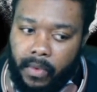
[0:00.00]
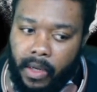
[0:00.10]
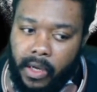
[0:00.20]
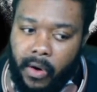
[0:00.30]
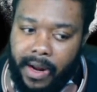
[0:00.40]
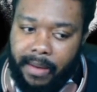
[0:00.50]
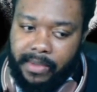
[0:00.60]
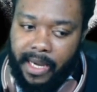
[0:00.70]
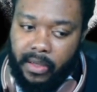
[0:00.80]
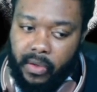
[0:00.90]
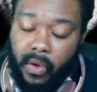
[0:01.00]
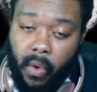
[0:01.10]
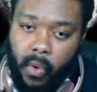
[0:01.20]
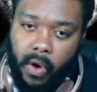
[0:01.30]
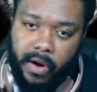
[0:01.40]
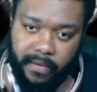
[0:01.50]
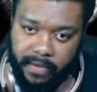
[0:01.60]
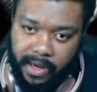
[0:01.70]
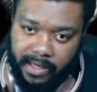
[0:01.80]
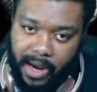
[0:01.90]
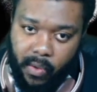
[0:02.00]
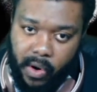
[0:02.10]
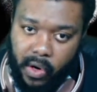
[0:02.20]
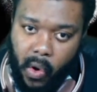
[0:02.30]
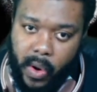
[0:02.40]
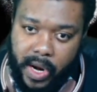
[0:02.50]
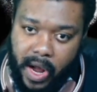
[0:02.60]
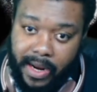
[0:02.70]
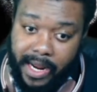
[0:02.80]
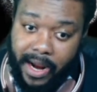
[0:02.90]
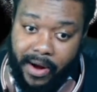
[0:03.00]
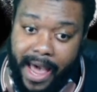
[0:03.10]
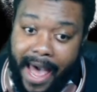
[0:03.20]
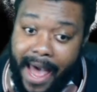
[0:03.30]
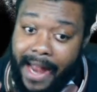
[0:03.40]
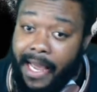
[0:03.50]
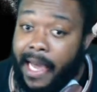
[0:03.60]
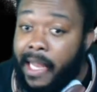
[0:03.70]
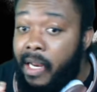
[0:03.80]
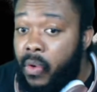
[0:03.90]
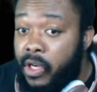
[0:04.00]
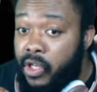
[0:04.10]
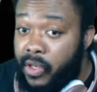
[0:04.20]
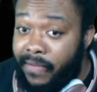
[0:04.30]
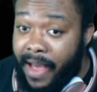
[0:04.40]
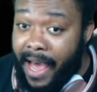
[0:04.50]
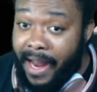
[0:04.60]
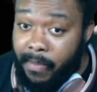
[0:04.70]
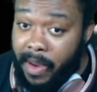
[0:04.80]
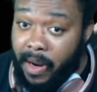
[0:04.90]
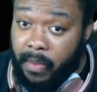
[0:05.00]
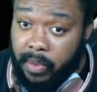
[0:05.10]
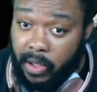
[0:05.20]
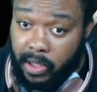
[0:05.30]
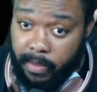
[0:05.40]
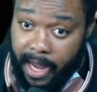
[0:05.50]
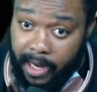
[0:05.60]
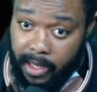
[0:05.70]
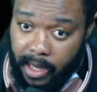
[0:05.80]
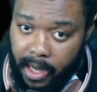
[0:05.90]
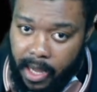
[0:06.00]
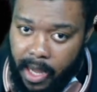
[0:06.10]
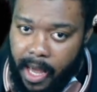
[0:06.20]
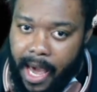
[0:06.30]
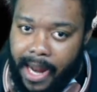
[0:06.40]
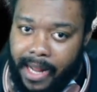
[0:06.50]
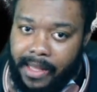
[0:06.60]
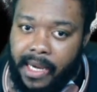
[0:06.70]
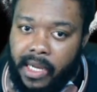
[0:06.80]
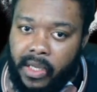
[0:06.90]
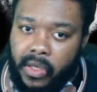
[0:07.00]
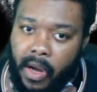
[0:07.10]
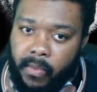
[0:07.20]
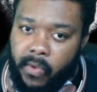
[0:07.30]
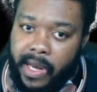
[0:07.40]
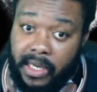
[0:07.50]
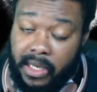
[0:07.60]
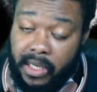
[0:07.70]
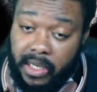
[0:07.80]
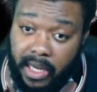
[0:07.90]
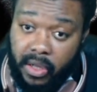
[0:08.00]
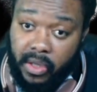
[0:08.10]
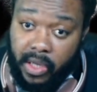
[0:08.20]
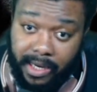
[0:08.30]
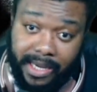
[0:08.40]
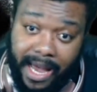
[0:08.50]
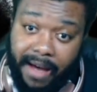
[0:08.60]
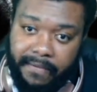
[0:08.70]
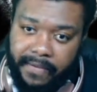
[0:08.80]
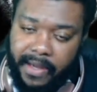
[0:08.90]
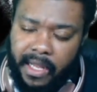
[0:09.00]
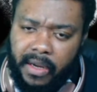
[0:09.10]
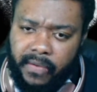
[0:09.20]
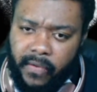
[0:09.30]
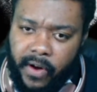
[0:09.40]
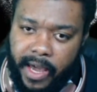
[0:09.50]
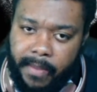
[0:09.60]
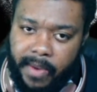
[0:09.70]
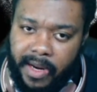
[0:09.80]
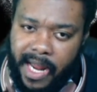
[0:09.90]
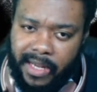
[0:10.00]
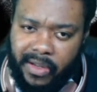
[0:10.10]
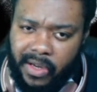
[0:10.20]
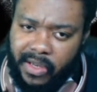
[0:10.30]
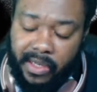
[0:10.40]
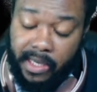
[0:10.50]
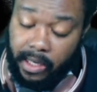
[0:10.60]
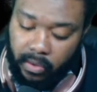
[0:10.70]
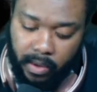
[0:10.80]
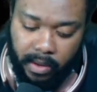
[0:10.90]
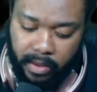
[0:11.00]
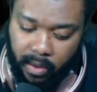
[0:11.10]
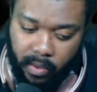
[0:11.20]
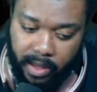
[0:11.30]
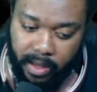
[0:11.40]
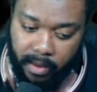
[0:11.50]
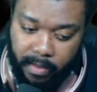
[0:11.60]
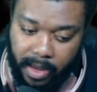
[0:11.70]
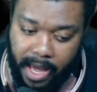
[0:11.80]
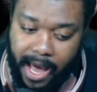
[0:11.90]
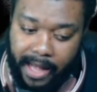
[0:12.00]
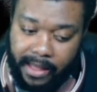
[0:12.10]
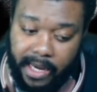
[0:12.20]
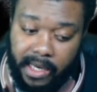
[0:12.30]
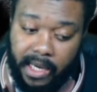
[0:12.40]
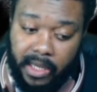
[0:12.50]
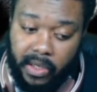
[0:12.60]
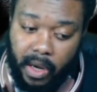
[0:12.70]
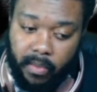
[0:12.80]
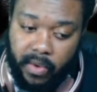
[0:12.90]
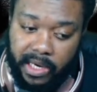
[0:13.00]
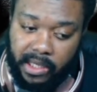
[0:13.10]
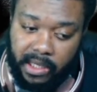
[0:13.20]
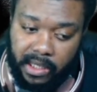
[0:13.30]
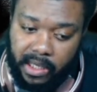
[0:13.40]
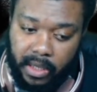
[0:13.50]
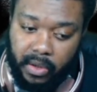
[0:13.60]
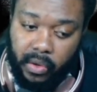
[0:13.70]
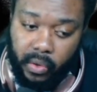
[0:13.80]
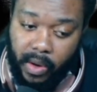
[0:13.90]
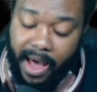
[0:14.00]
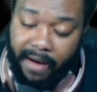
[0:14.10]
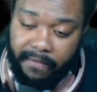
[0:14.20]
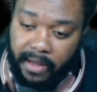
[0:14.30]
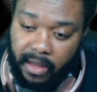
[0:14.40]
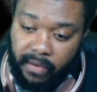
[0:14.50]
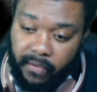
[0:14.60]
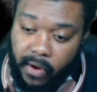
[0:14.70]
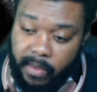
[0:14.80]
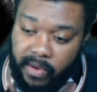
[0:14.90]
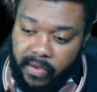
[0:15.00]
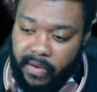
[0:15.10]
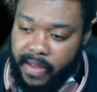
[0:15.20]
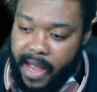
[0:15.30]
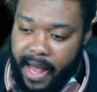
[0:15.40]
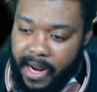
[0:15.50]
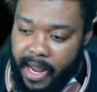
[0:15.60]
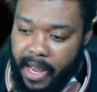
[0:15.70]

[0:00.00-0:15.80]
you know what I'm saying, to the order of things that were going on there. And Eleanor should have had a better pushback. And I think in some ways she still does have feelings for him and not just the sexual thing with him. I think in some ways she still do have feelings for him. It's just that